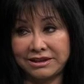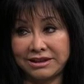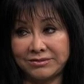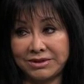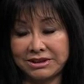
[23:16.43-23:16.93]

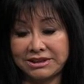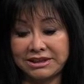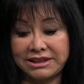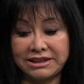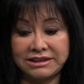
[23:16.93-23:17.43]
amongst the
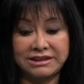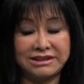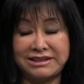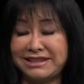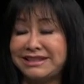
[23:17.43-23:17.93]
kids,
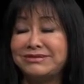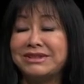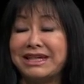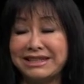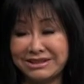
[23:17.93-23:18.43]
and just
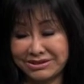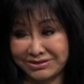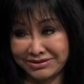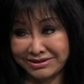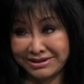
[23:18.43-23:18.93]
with high school.